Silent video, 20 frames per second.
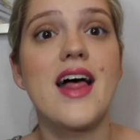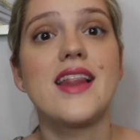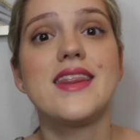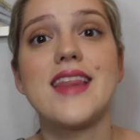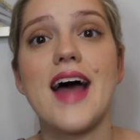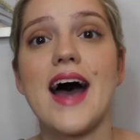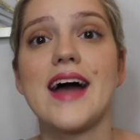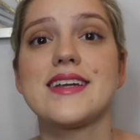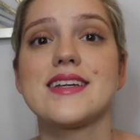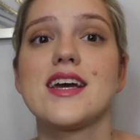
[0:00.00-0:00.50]

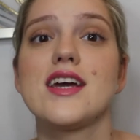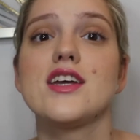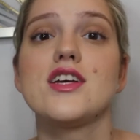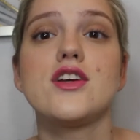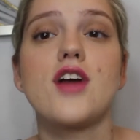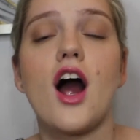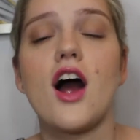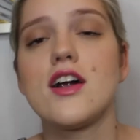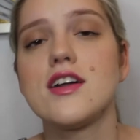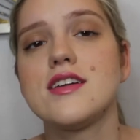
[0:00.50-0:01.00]
that
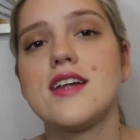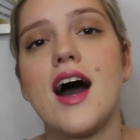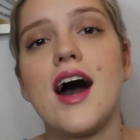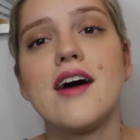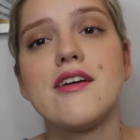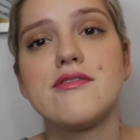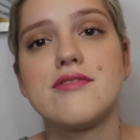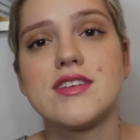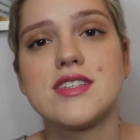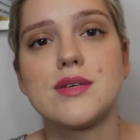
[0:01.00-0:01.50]
are
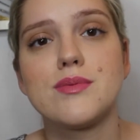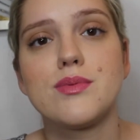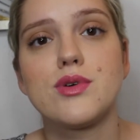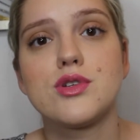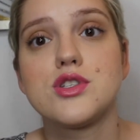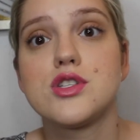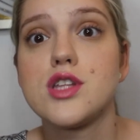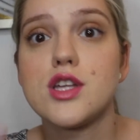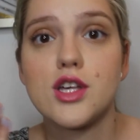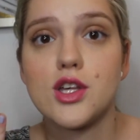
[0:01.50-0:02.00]
not visible
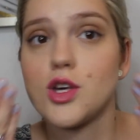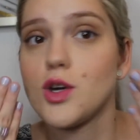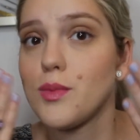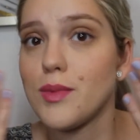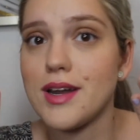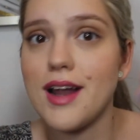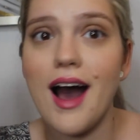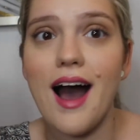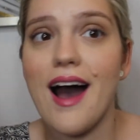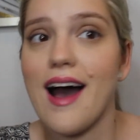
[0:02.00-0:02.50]
to the
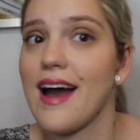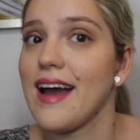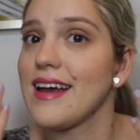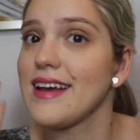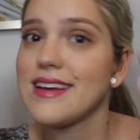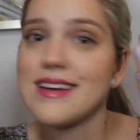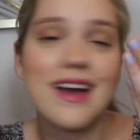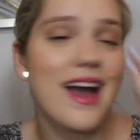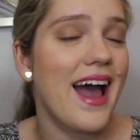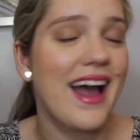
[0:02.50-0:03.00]
human
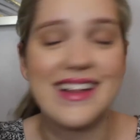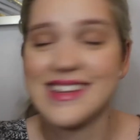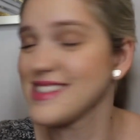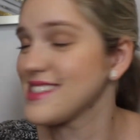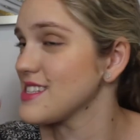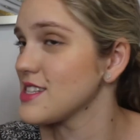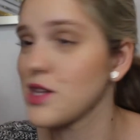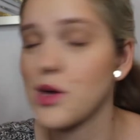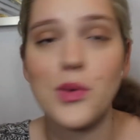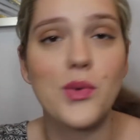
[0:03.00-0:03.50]
eye,
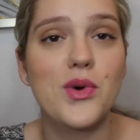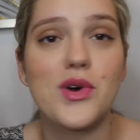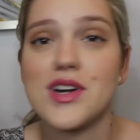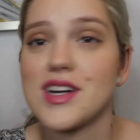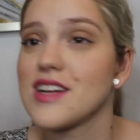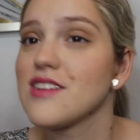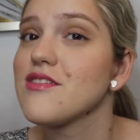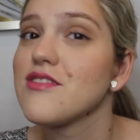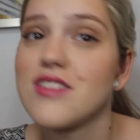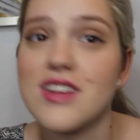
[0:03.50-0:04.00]
hence the word
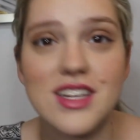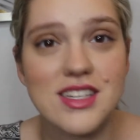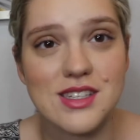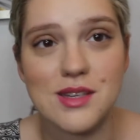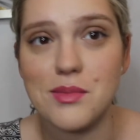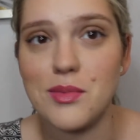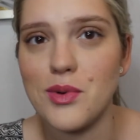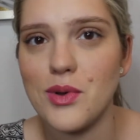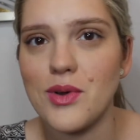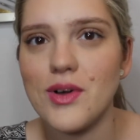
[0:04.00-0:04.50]

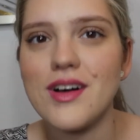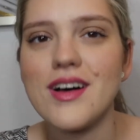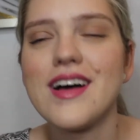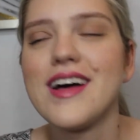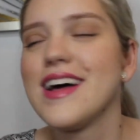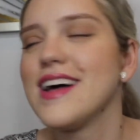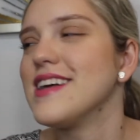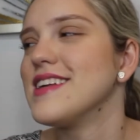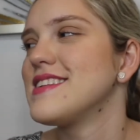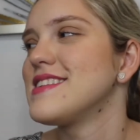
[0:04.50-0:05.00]
invisible.
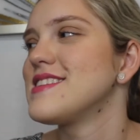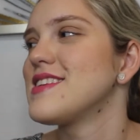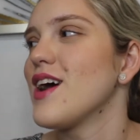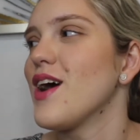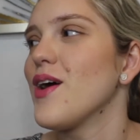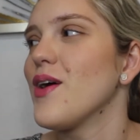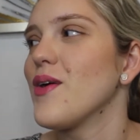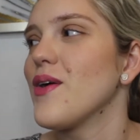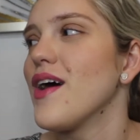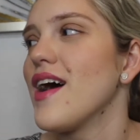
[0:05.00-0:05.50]

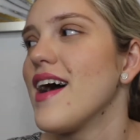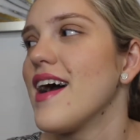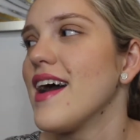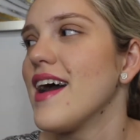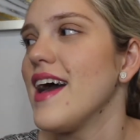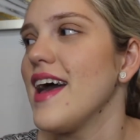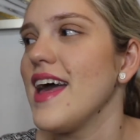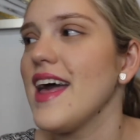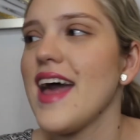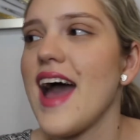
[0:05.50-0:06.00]
So,
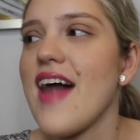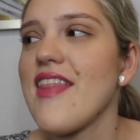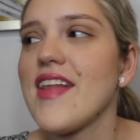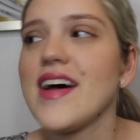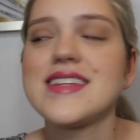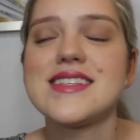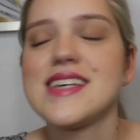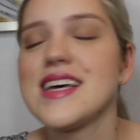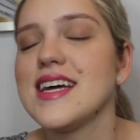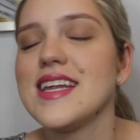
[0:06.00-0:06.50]
and
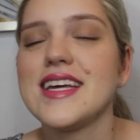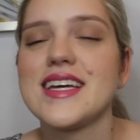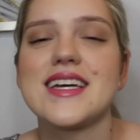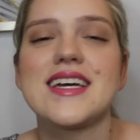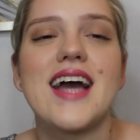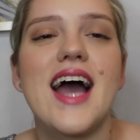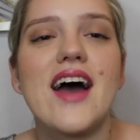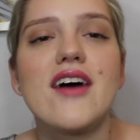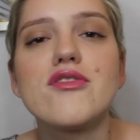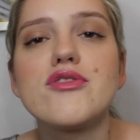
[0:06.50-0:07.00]
that's
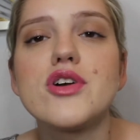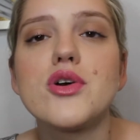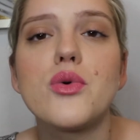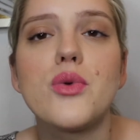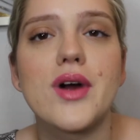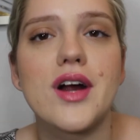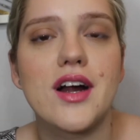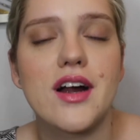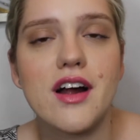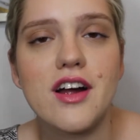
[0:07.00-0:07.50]
hitting
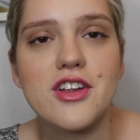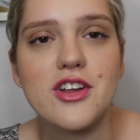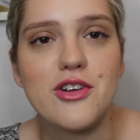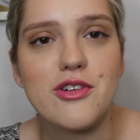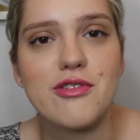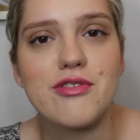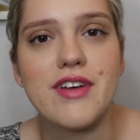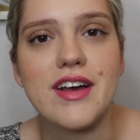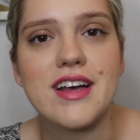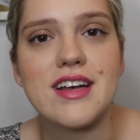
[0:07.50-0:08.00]
everywhere on your
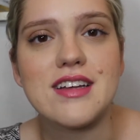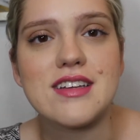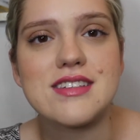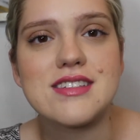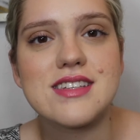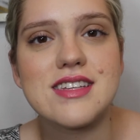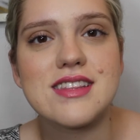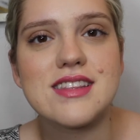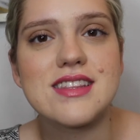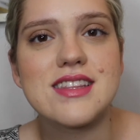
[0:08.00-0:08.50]

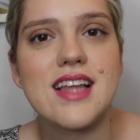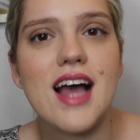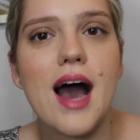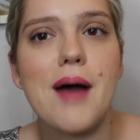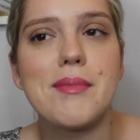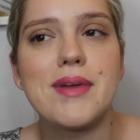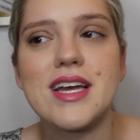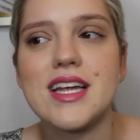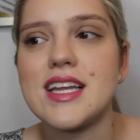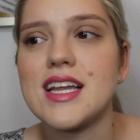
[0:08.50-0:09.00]
face. I
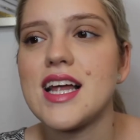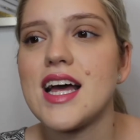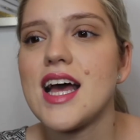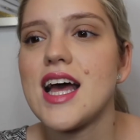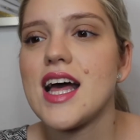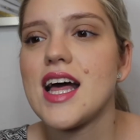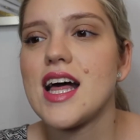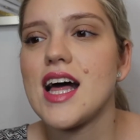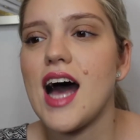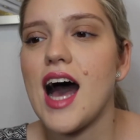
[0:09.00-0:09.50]
mean,
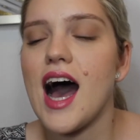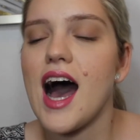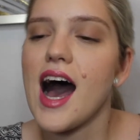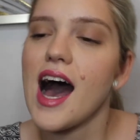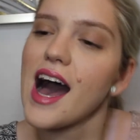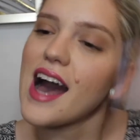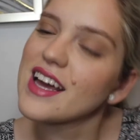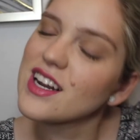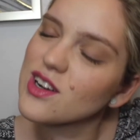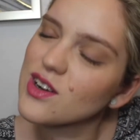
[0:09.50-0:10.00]

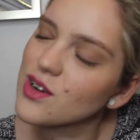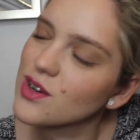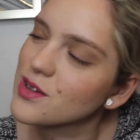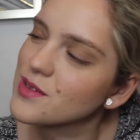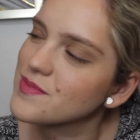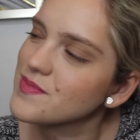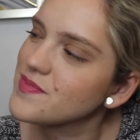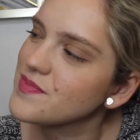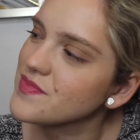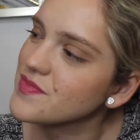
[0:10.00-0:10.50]
I
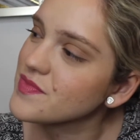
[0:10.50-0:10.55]
don't